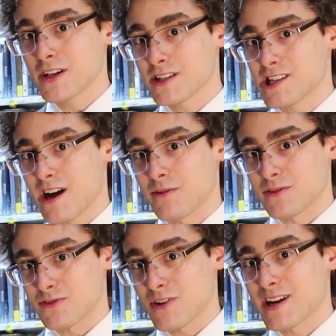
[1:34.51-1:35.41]
lunch
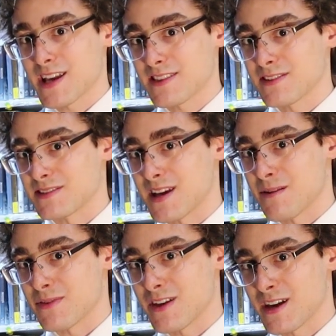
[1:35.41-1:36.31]
hours trying to get this
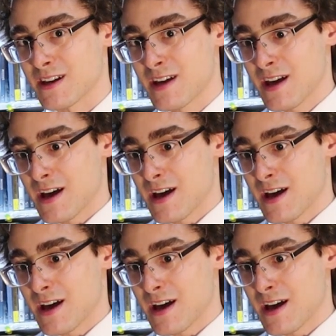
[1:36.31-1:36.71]
damn thing.